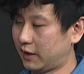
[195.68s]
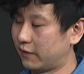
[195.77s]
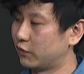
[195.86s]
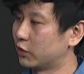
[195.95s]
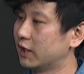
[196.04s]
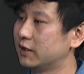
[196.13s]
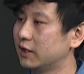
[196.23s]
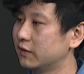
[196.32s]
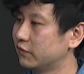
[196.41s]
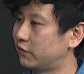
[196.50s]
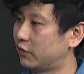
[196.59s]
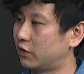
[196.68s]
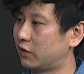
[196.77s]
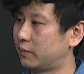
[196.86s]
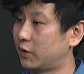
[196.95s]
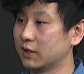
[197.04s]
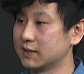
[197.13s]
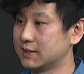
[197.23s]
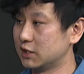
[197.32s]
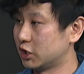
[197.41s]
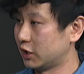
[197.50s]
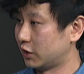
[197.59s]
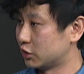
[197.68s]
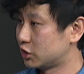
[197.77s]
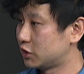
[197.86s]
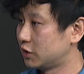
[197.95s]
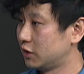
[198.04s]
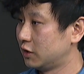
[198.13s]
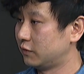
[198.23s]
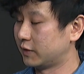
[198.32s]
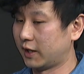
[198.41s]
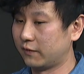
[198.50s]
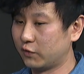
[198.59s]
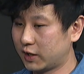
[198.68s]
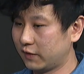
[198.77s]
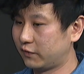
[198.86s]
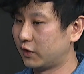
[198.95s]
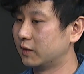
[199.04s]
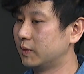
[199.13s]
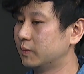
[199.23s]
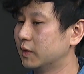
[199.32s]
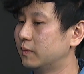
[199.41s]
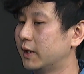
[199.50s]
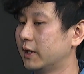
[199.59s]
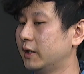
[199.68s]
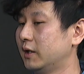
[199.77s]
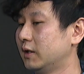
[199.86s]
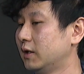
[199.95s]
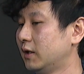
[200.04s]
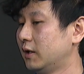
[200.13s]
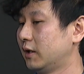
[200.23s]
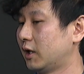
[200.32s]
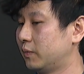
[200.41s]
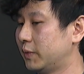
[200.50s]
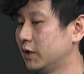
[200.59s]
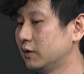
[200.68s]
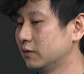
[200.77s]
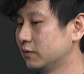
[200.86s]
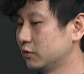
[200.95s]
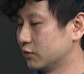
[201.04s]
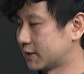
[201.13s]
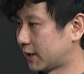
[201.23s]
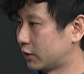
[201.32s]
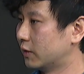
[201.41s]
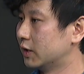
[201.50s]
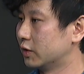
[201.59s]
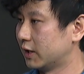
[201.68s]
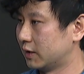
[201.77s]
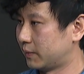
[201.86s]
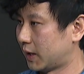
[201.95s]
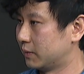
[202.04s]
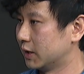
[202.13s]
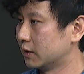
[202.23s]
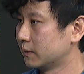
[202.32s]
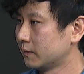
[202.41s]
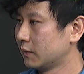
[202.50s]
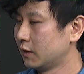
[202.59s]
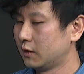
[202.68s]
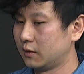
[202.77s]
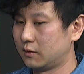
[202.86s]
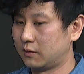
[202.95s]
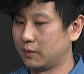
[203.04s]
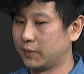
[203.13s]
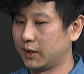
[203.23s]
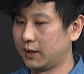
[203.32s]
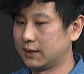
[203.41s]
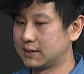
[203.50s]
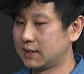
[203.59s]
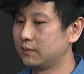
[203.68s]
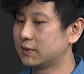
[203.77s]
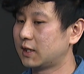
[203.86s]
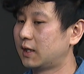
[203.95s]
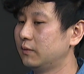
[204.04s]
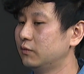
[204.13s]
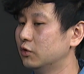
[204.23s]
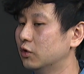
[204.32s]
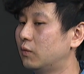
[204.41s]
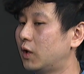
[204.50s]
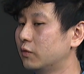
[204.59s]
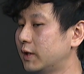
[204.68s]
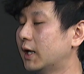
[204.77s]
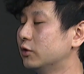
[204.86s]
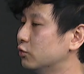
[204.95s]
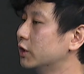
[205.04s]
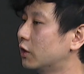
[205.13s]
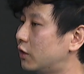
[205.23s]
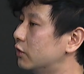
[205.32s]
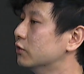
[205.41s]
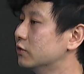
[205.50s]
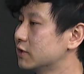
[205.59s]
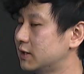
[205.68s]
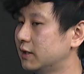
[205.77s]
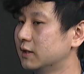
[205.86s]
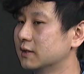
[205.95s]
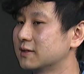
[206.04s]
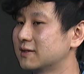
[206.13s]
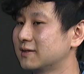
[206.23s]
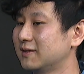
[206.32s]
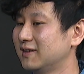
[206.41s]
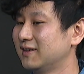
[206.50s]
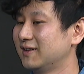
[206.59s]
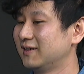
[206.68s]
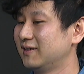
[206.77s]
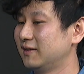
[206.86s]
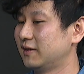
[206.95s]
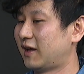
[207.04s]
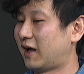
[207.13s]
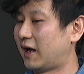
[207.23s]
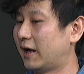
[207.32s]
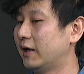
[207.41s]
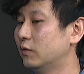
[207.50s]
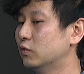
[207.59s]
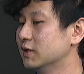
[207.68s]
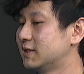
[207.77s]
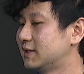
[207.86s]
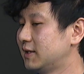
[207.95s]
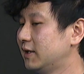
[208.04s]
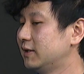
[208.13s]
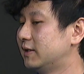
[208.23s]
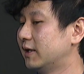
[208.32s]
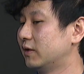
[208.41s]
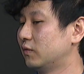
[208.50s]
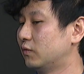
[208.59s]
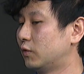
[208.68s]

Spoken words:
advocating for policy change. We can advocate for other people by helping to psychoeducate the public, right? But at the same time, while we are doing all those things, I would say that